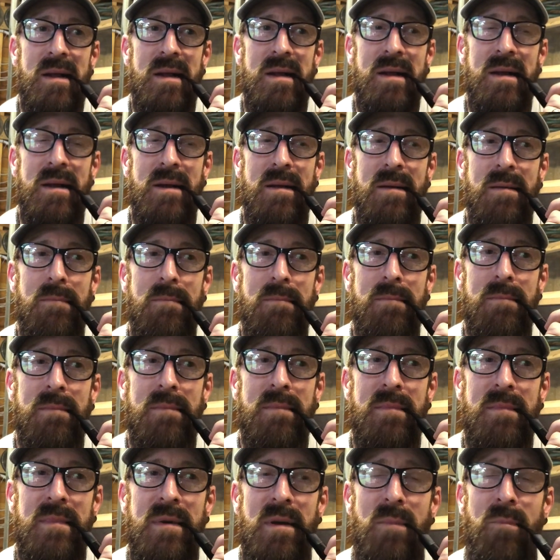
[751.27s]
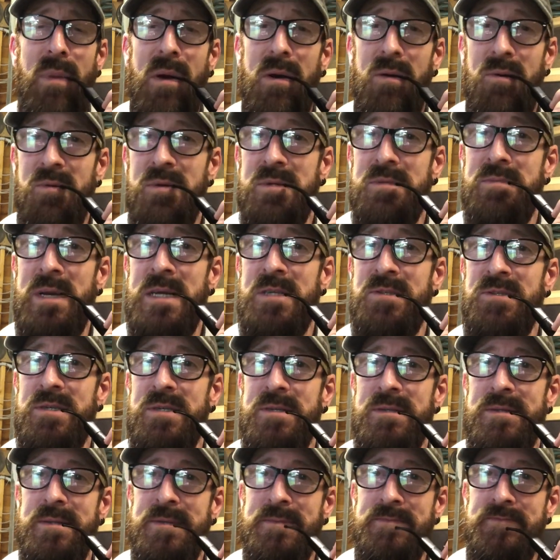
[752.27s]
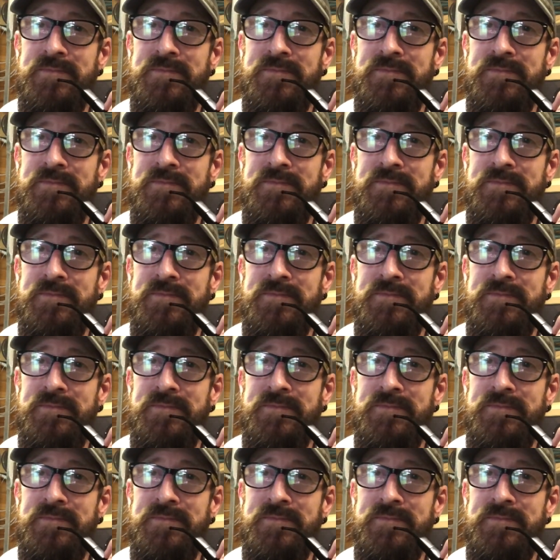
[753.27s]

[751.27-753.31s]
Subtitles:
a boat was mentioned